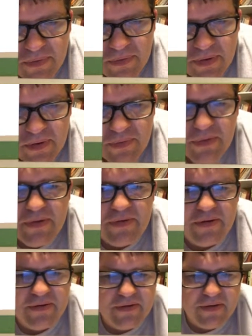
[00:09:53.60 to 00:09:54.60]

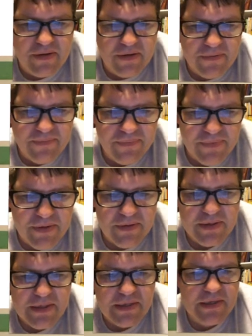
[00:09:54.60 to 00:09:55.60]
160.
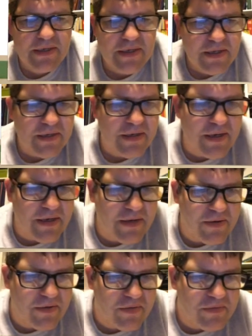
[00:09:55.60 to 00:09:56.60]
Okay,
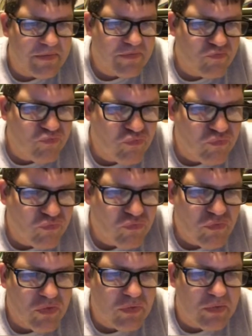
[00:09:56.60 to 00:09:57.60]
now
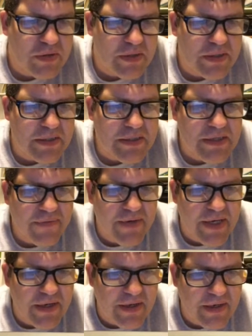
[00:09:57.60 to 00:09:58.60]

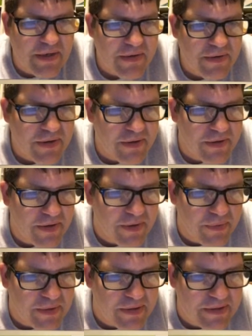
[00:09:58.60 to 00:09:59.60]
170. Are there any
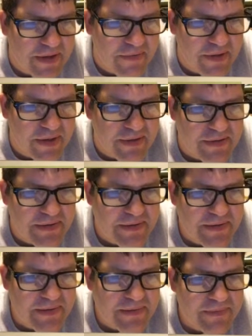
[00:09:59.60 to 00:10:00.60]
170s?
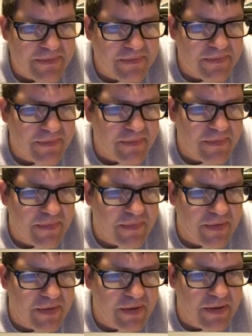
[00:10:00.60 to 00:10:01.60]

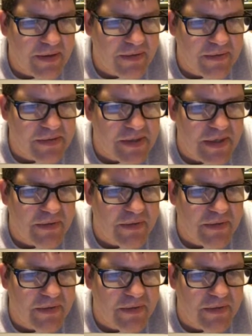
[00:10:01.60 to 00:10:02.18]
I don't see any